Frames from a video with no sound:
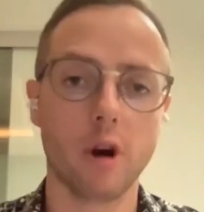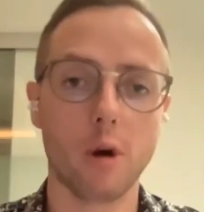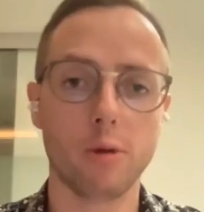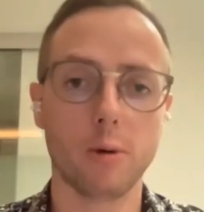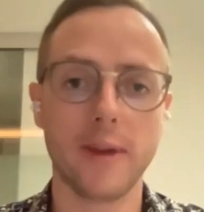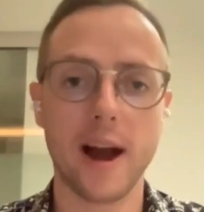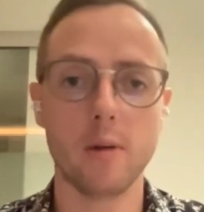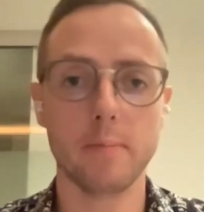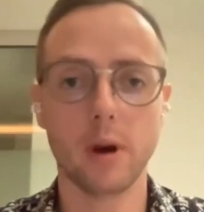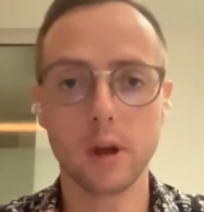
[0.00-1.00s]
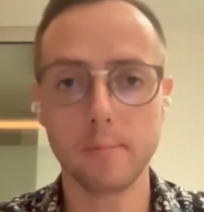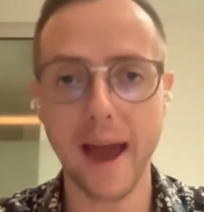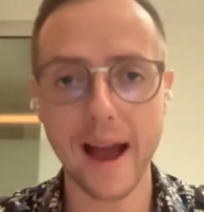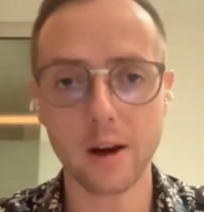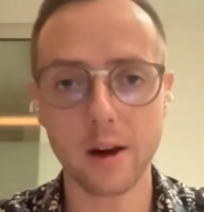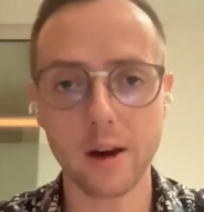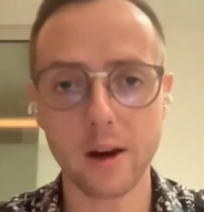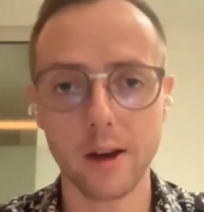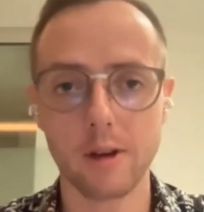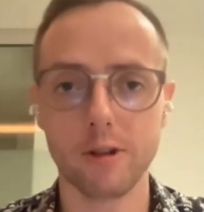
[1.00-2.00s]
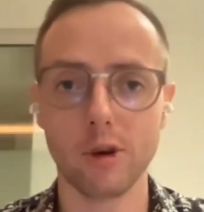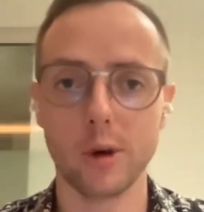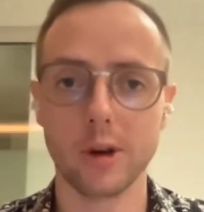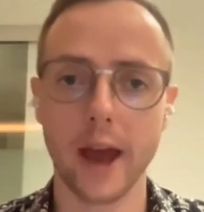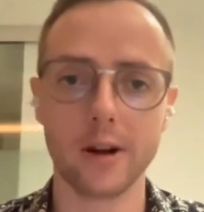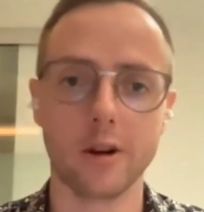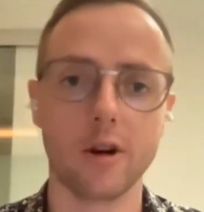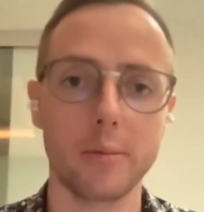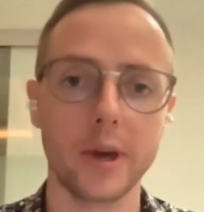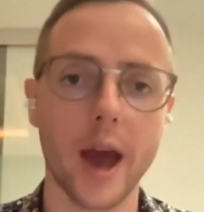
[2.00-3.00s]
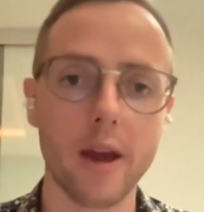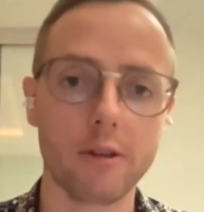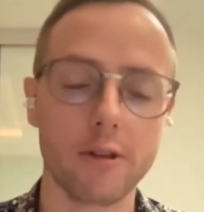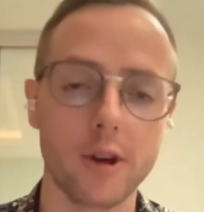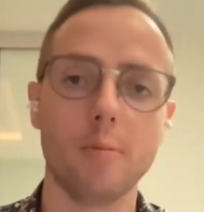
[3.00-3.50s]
growth without building backlinks or doing technical BS,